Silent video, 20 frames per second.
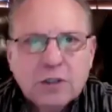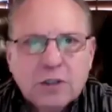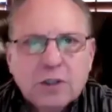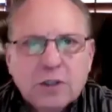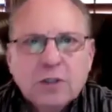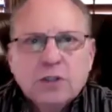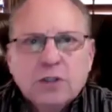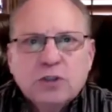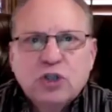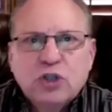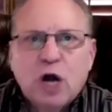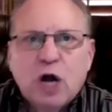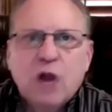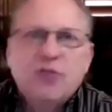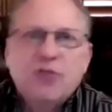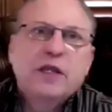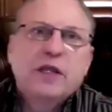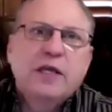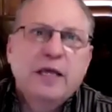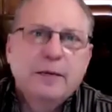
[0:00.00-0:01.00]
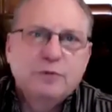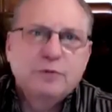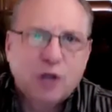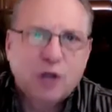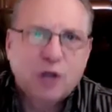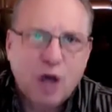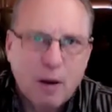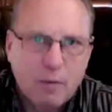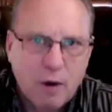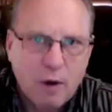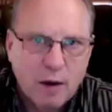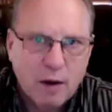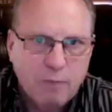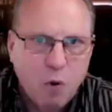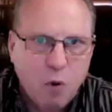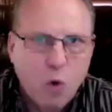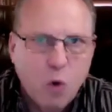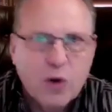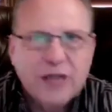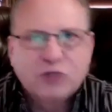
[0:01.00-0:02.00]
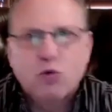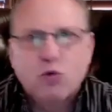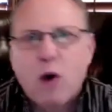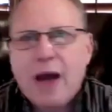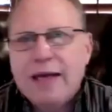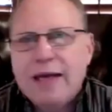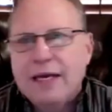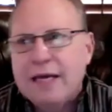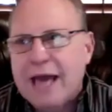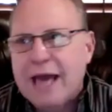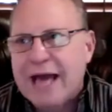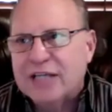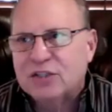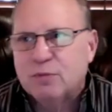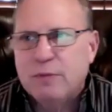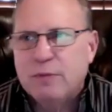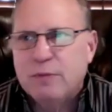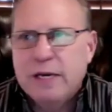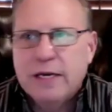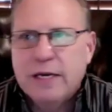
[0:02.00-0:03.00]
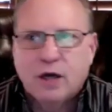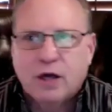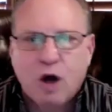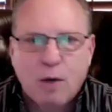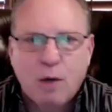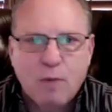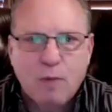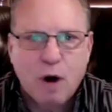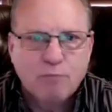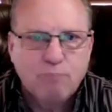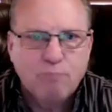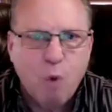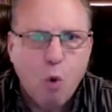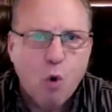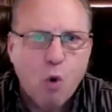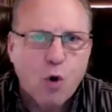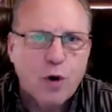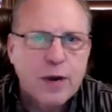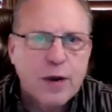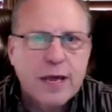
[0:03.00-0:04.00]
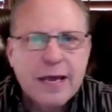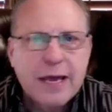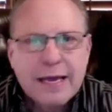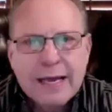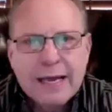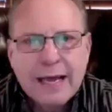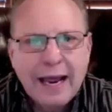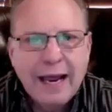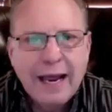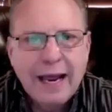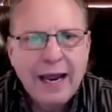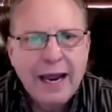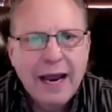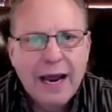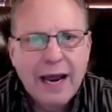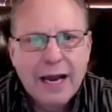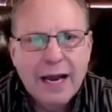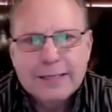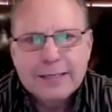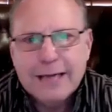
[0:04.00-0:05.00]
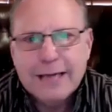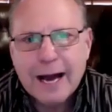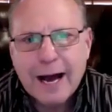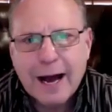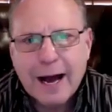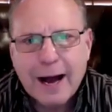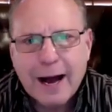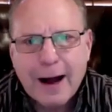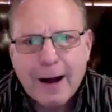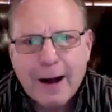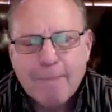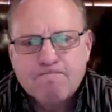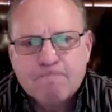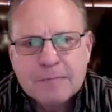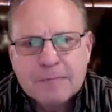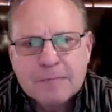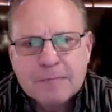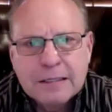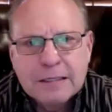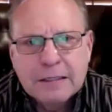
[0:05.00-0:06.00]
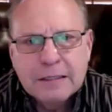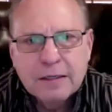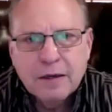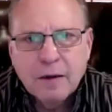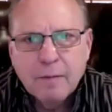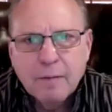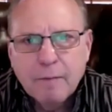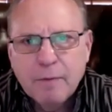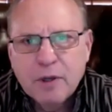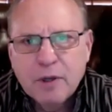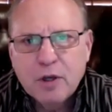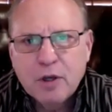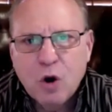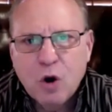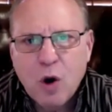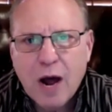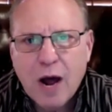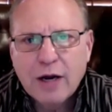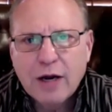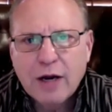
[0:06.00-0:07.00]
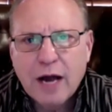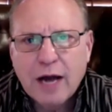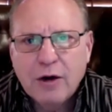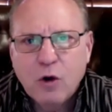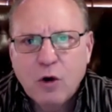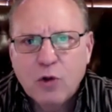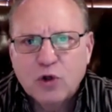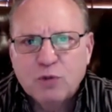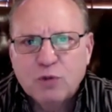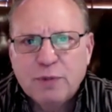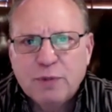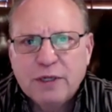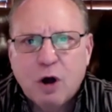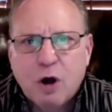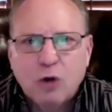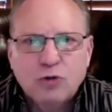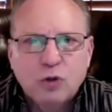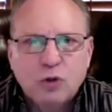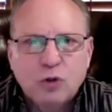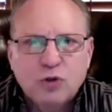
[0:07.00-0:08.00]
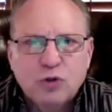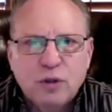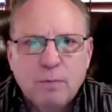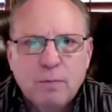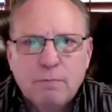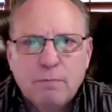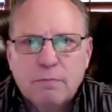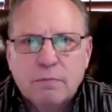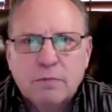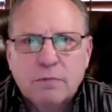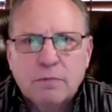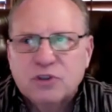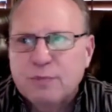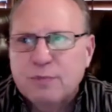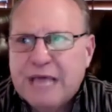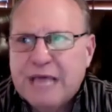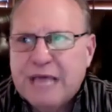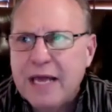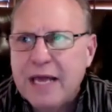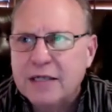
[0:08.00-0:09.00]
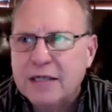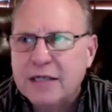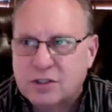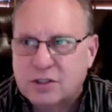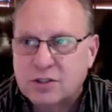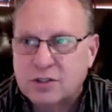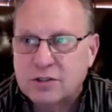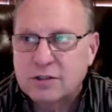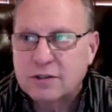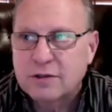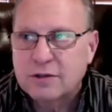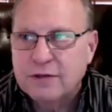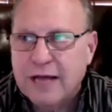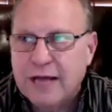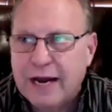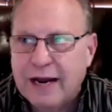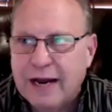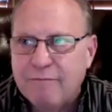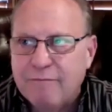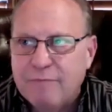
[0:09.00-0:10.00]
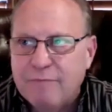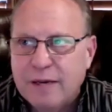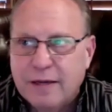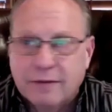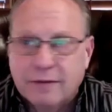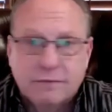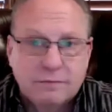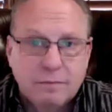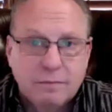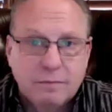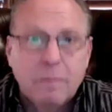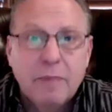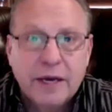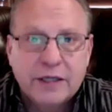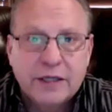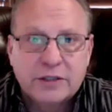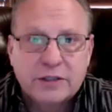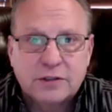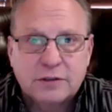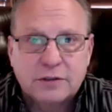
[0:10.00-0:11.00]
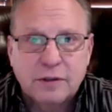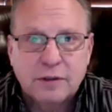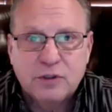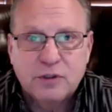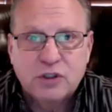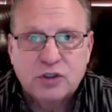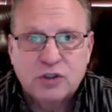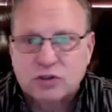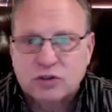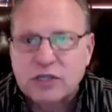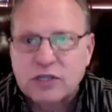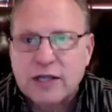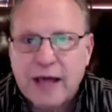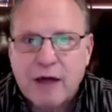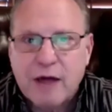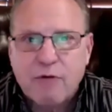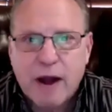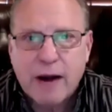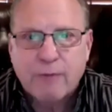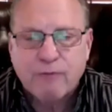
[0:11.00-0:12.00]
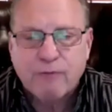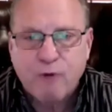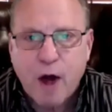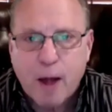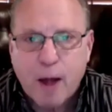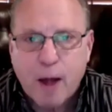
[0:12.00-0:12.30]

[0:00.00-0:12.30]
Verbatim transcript: Jonathan Gibbs to come on board. That's why he asked me to come on board. And, but you know, I know there's been also some dates that have been missed. Let me just say that right up front.